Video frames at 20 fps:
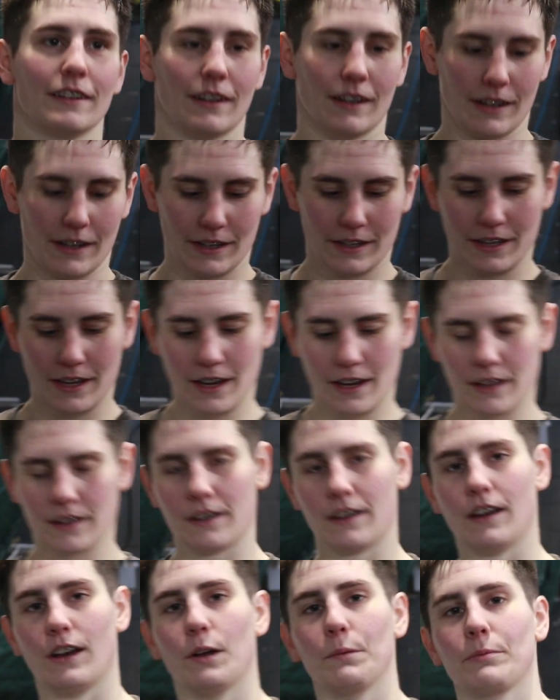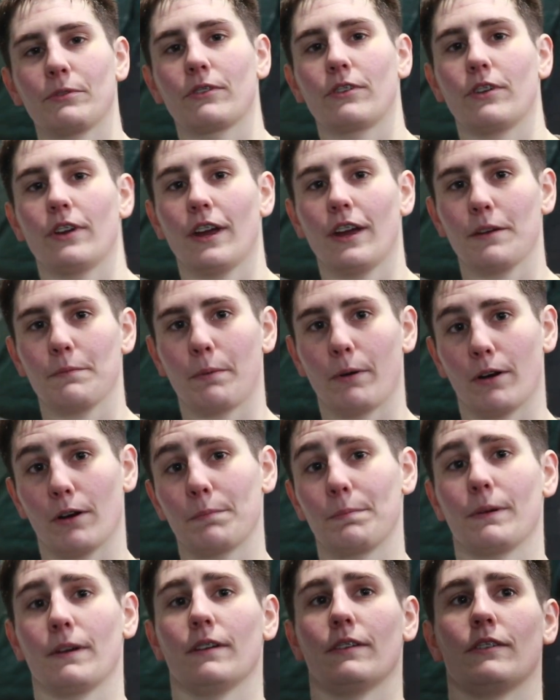Uh, yeah, it helps create
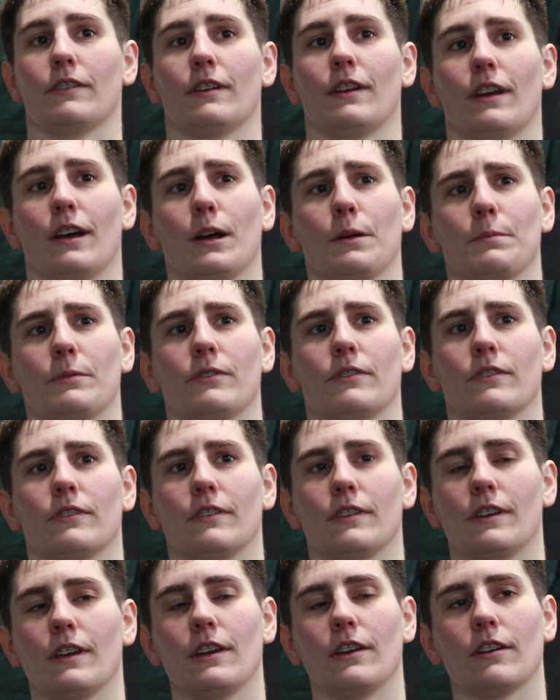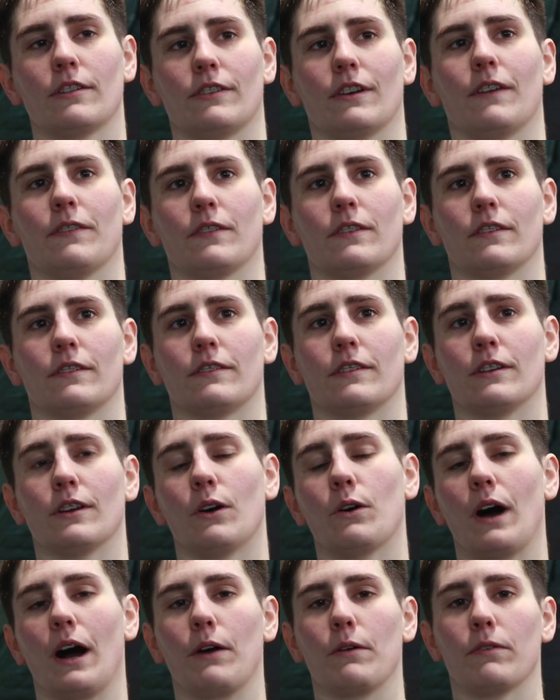purpose and it helps get yourself to
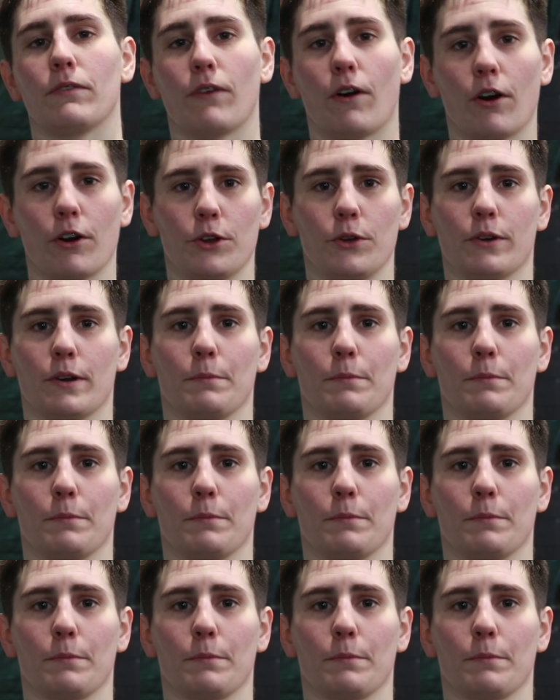know how far you